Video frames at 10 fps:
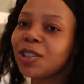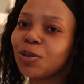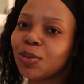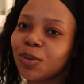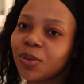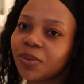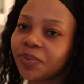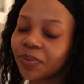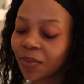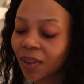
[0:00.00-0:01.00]
to,
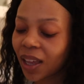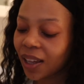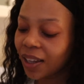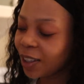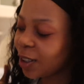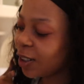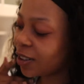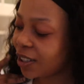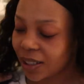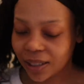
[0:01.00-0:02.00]
you
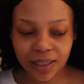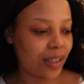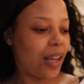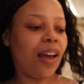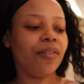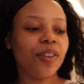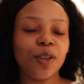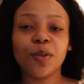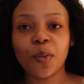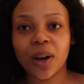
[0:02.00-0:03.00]
know, just have
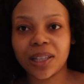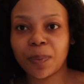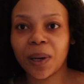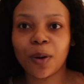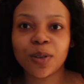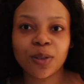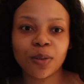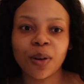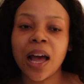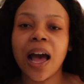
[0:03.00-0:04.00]
cute ones. But I
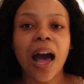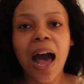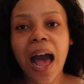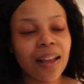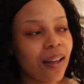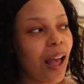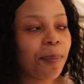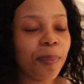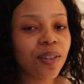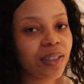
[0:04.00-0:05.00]
also, I, I
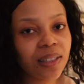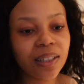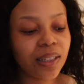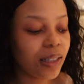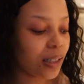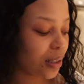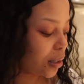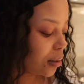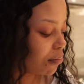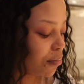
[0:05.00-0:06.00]
personally
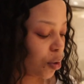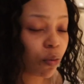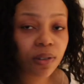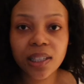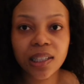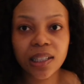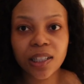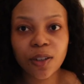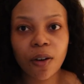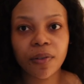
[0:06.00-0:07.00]
don't see the
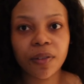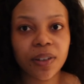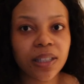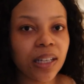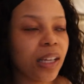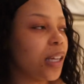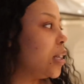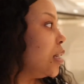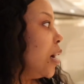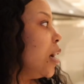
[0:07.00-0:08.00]
need of investing
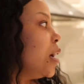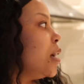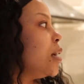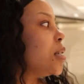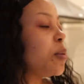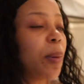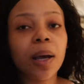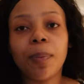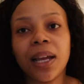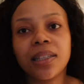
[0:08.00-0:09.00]
in smeg
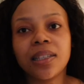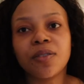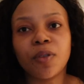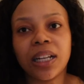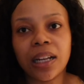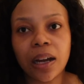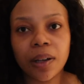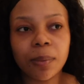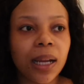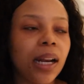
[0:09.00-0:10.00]
appliances right now
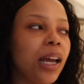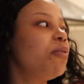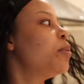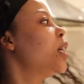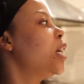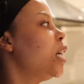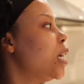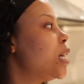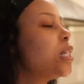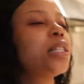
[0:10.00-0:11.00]
in my life
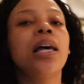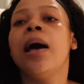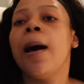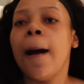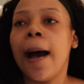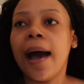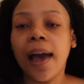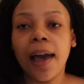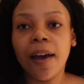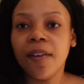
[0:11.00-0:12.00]
because I
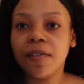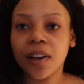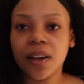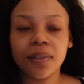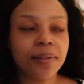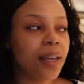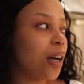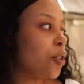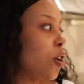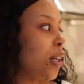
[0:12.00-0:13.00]
have
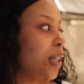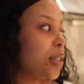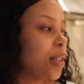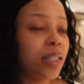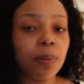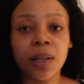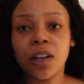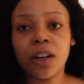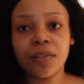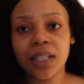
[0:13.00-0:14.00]
young toddlers that spend a
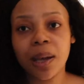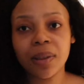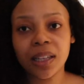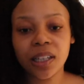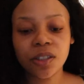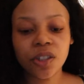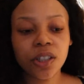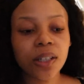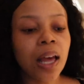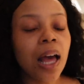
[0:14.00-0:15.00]
lot of time in the
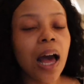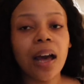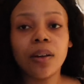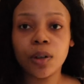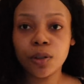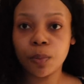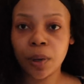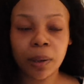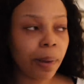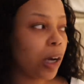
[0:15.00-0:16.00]
kitchen. I don't want to
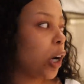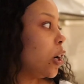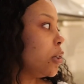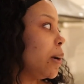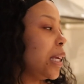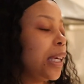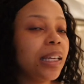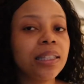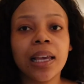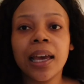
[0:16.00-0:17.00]
break my heart. My
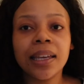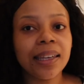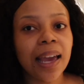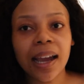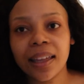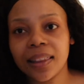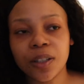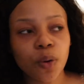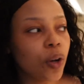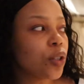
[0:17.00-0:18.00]
kids yank their
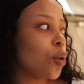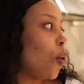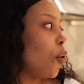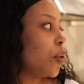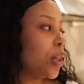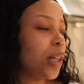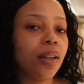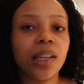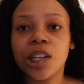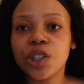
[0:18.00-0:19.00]
toys all over
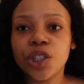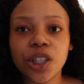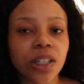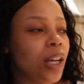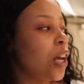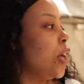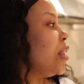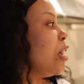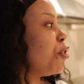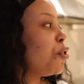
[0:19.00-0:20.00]
the kitchen,
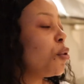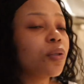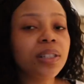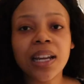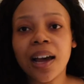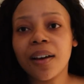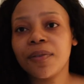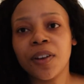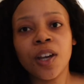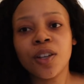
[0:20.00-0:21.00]
they throw
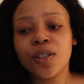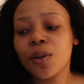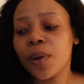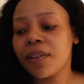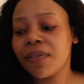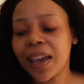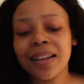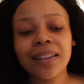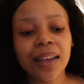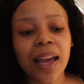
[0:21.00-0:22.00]
stuff. So if
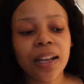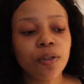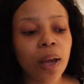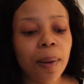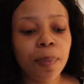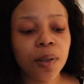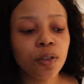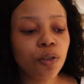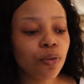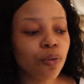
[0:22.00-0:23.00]
anything had to
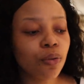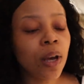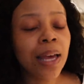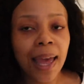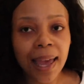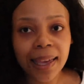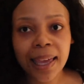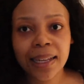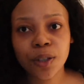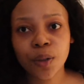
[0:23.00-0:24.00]
happen to a
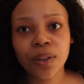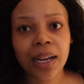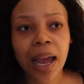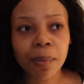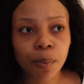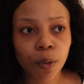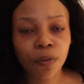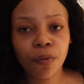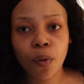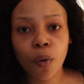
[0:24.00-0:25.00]
kettle that I bought
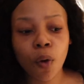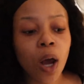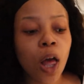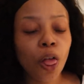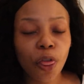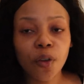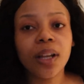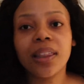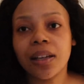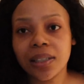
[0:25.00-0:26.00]
for
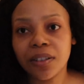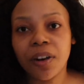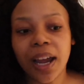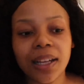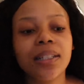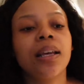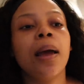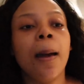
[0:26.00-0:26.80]
3,000 Rand,